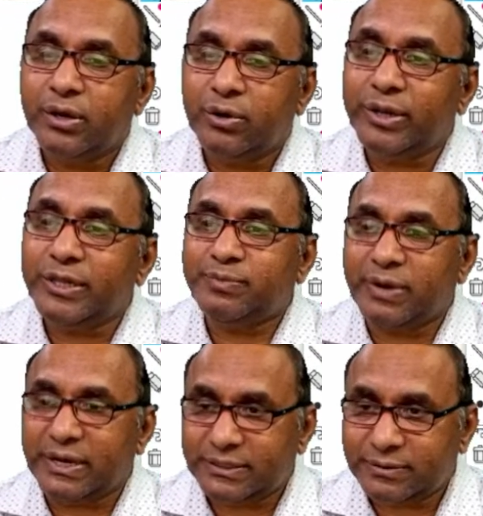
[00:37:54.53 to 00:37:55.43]
Note this
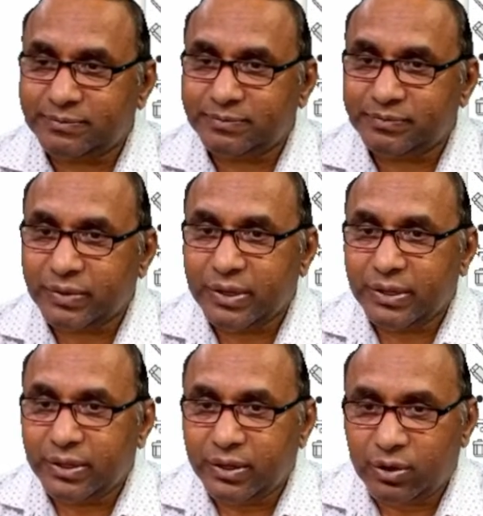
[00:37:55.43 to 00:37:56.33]
point.
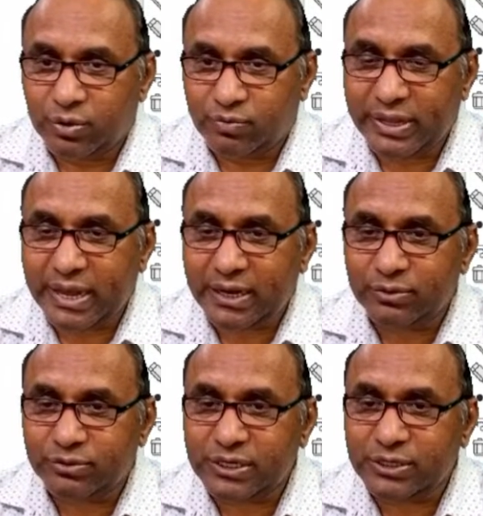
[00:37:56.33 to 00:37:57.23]
We are
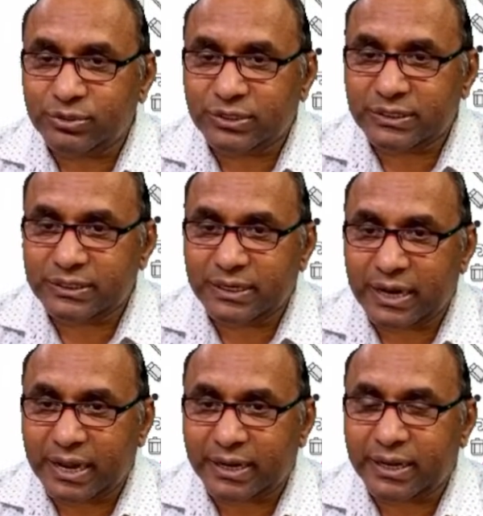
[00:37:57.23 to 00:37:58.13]
usually use
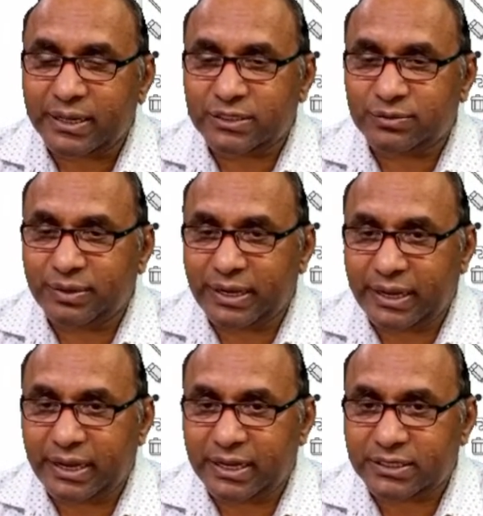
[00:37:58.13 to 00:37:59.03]
like in this way,
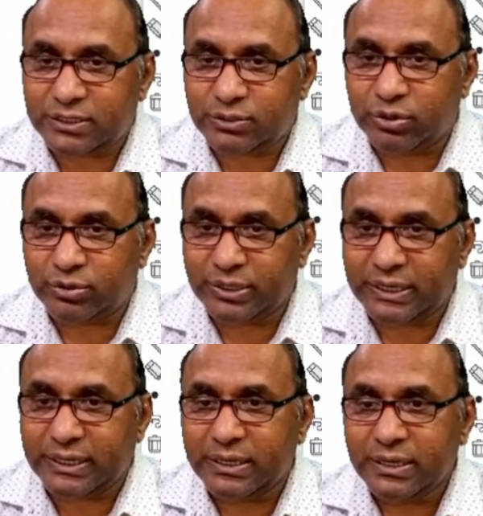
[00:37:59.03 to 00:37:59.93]
A is equal to
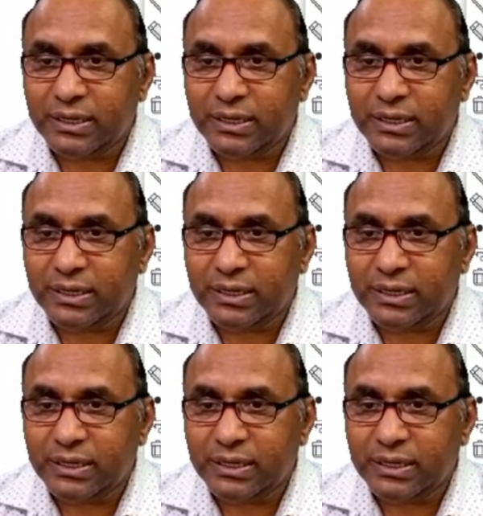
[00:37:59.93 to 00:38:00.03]
3.